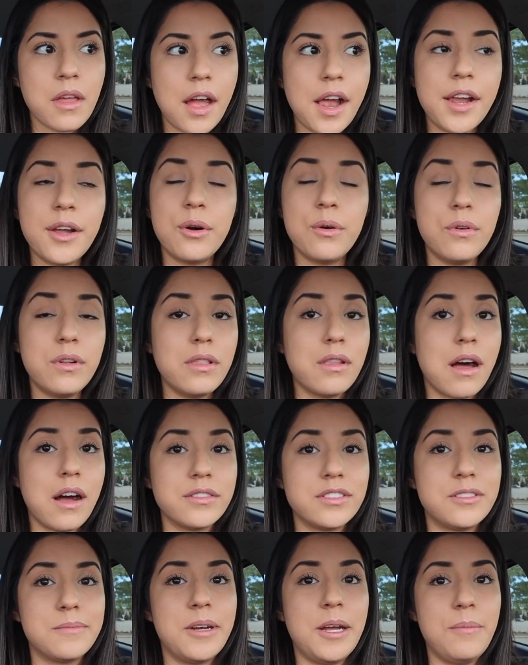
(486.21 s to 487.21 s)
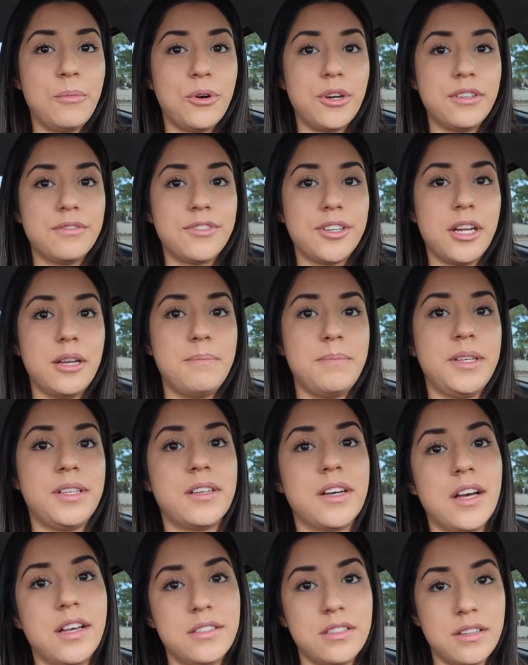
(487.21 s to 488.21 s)
I owe a lot to my boyfriend
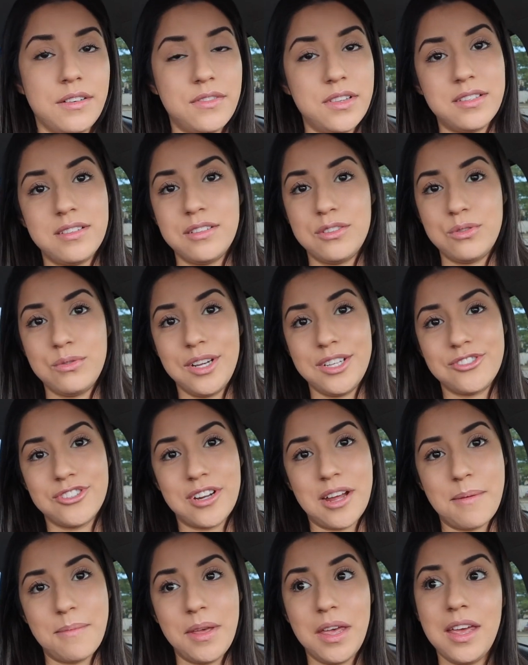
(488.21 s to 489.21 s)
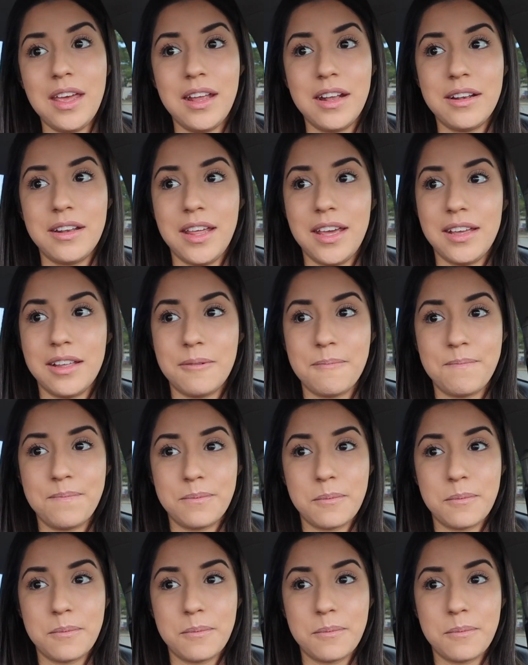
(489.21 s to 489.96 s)
because of the situation I'm in. Like,